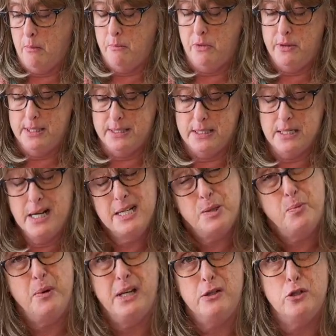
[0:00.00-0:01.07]
this nice
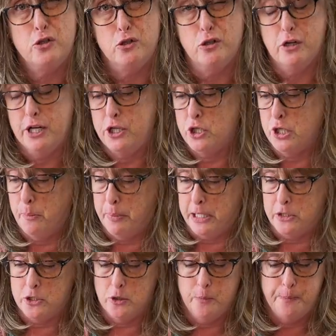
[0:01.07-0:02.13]
big sturdy
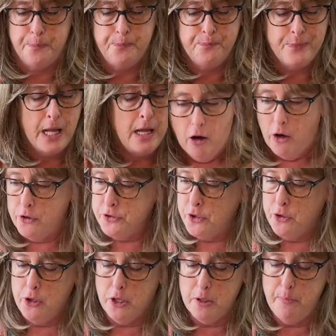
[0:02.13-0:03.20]
shipping tube. Also,
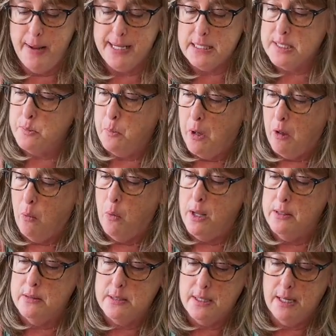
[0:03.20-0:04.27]
you could make small
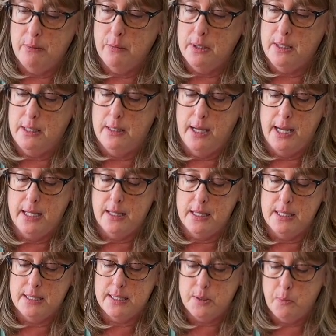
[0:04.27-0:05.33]
ones, and I really like
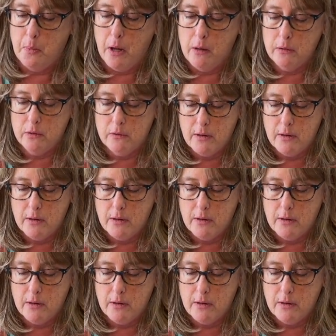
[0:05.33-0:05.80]
these small little